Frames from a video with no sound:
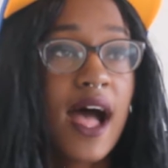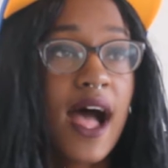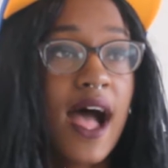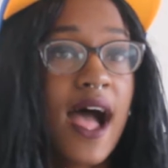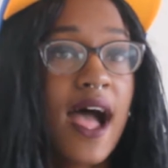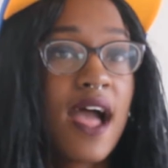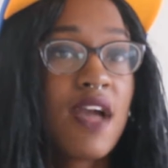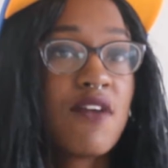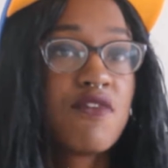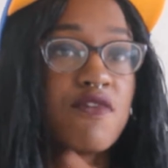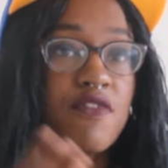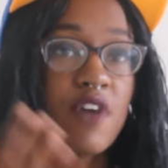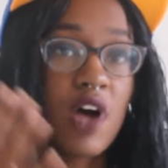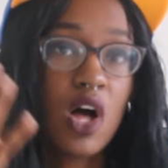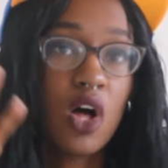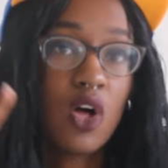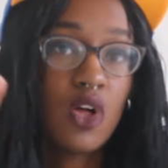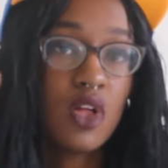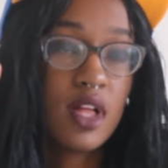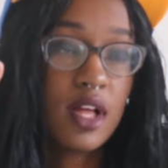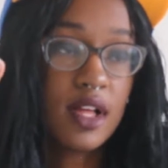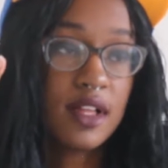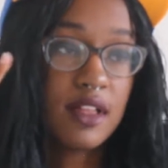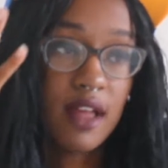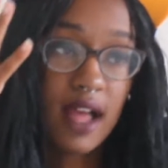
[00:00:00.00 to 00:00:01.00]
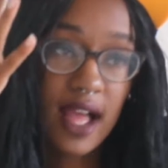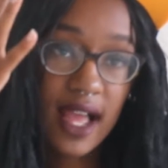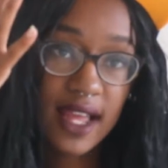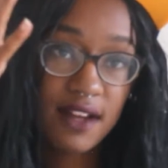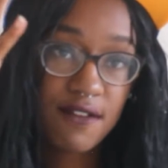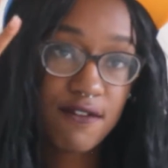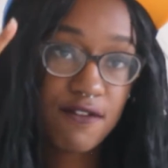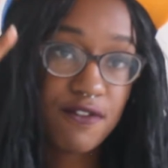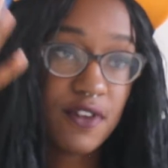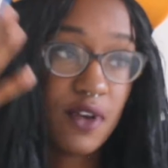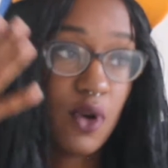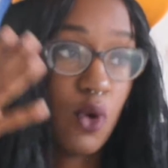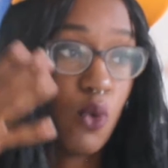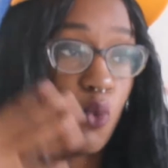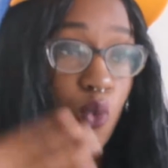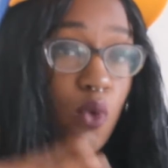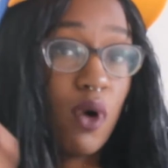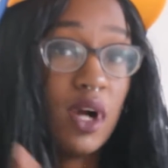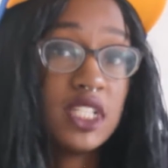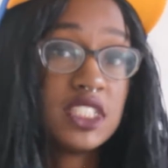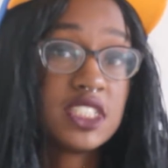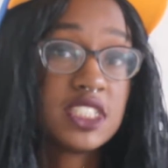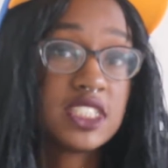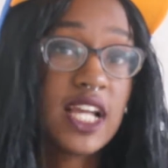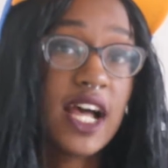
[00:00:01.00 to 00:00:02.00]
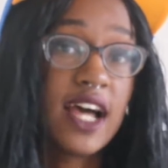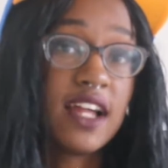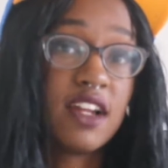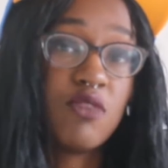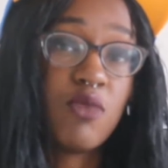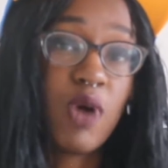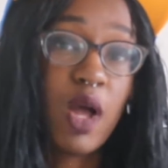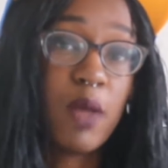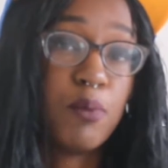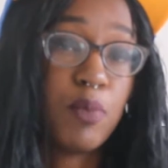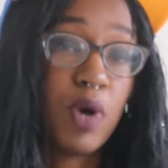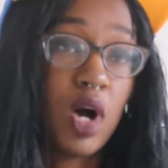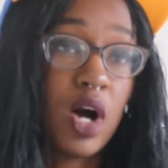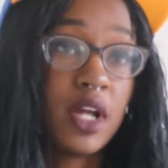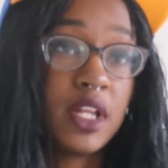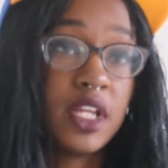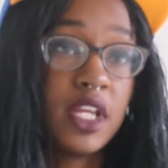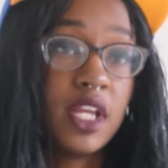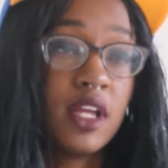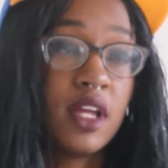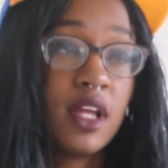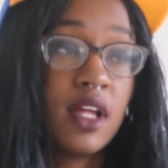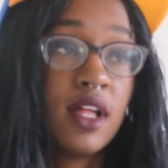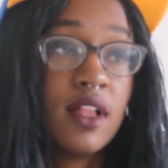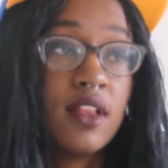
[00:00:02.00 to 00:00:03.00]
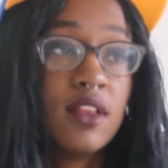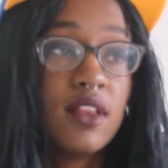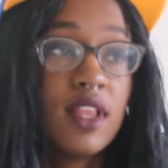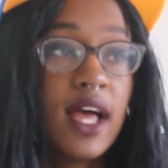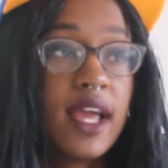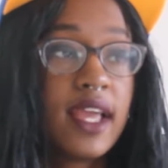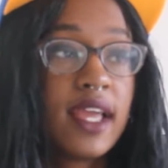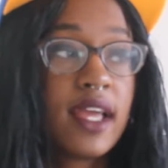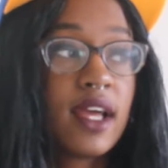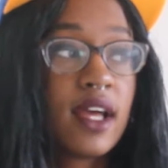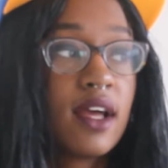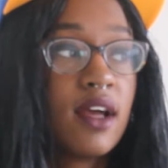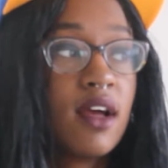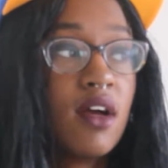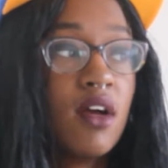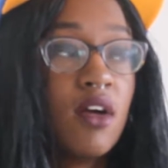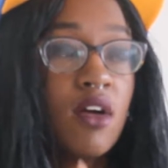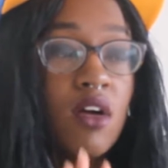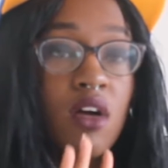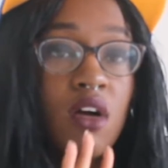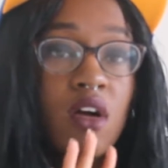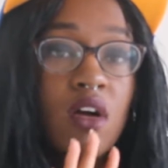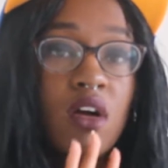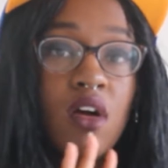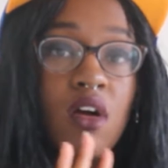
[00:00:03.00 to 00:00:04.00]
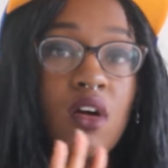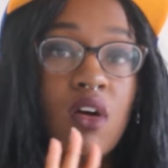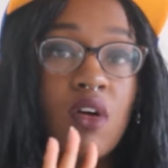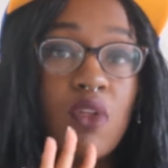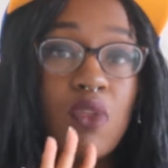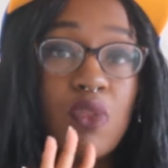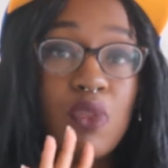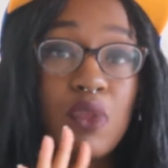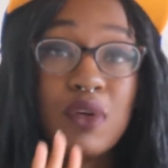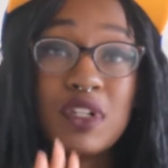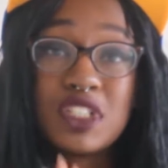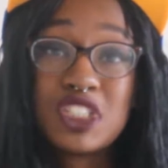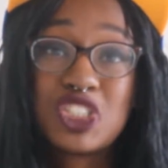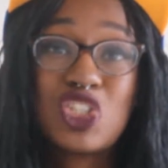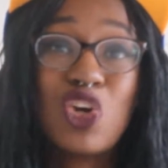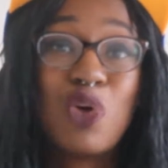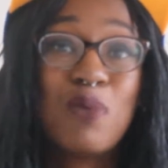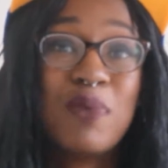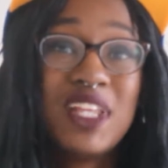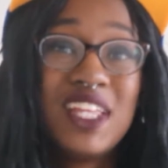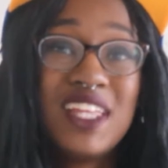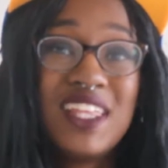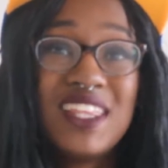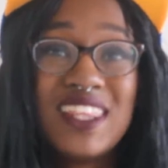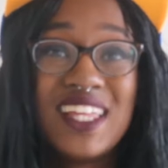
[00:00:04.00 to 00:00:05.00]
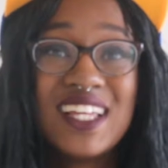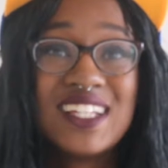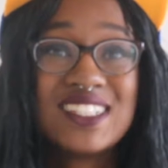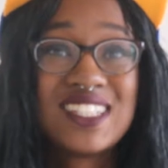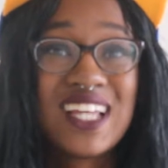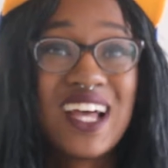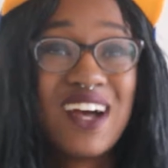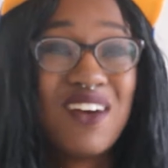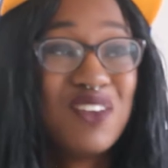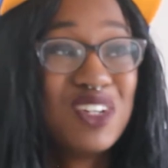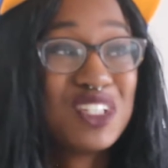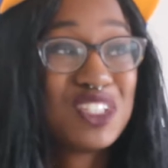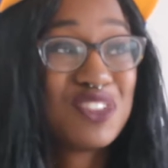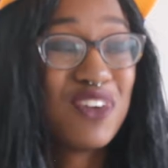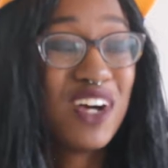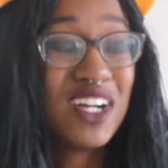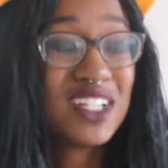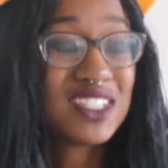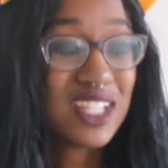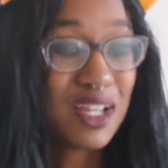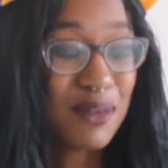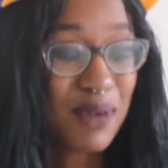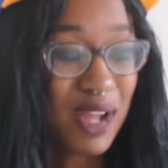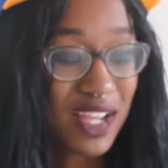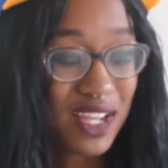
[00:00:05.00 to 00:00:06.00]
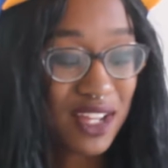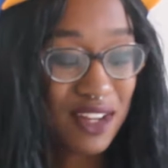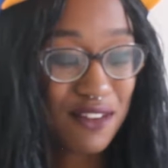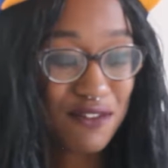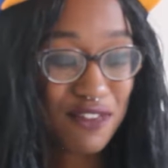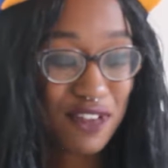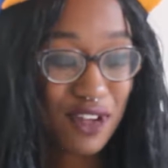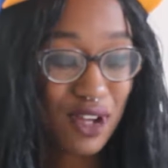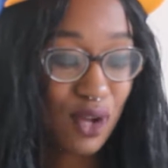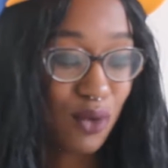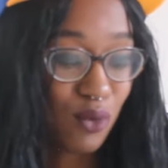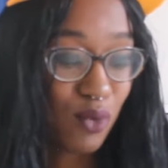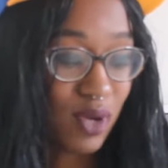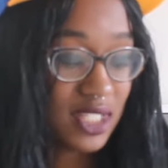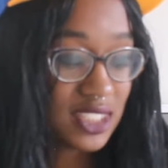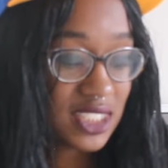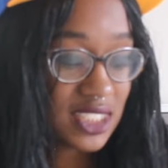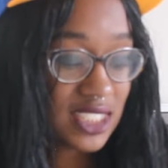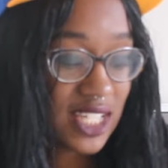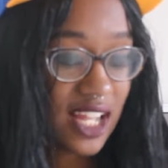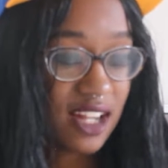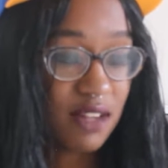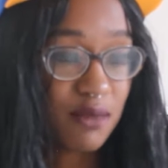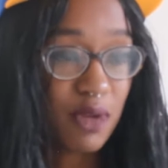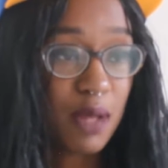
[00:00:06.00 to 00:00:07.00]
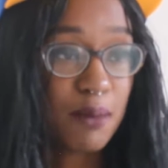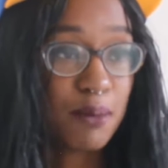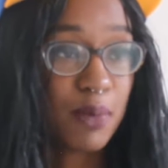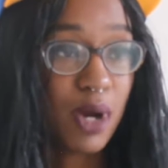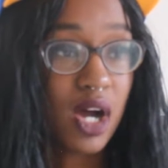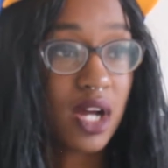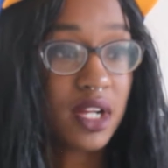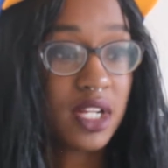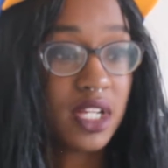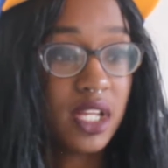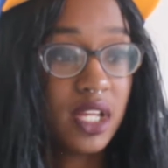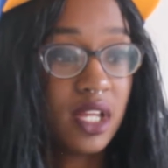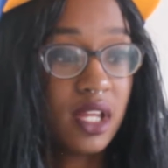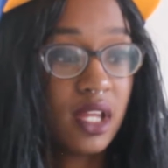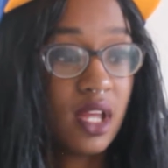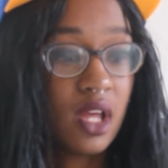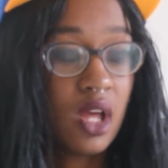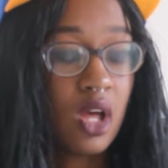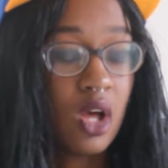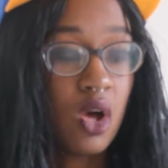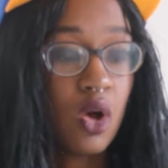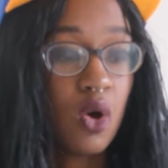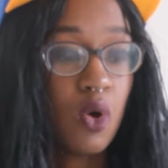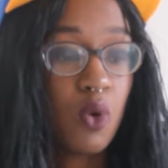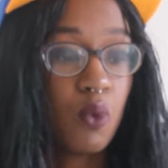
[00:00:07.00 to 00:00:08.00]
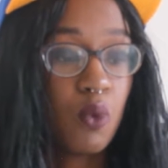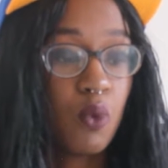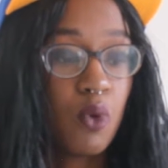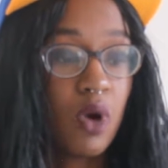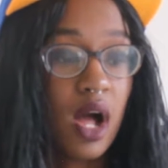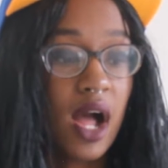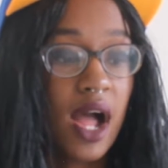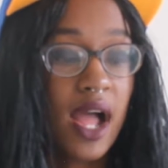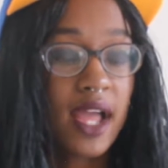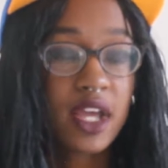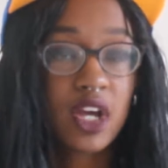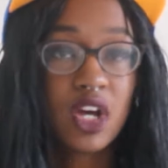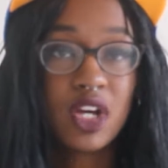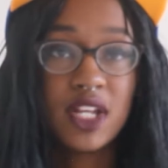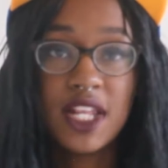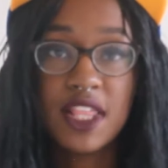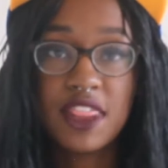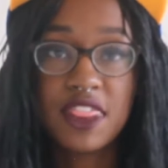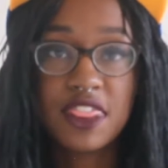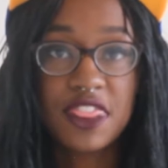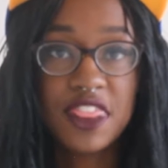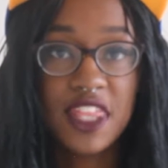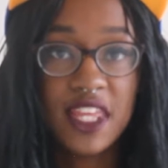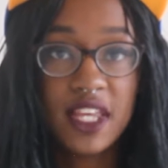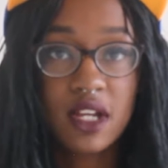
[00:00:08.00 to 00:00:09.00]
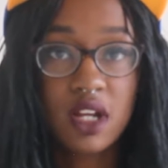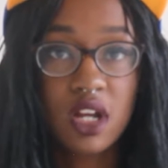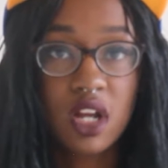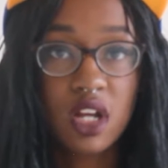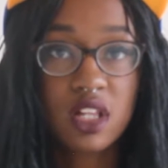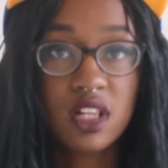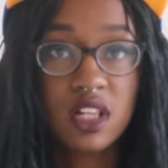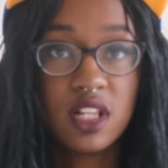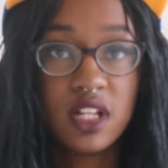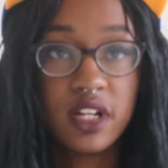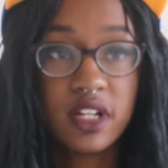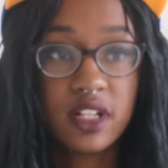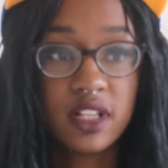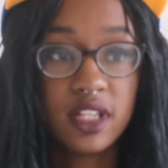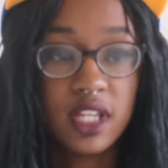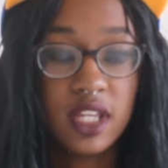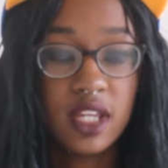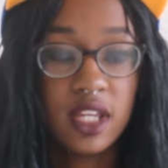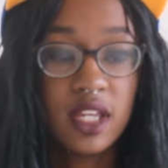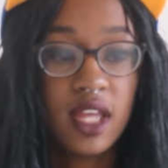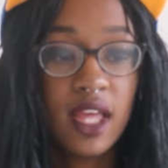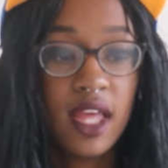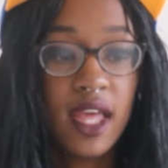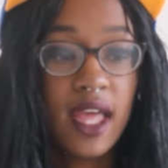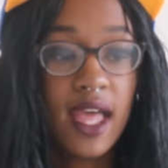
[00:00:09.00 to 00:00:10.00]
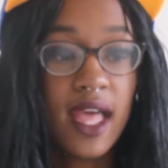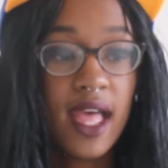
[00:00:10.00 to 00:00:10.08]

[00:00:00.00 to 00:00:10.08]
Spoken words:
I didn't feel one side of my body. Like, there were so many things that was fucked up. I couldn't feel one side of my body. I couldn't think clearly,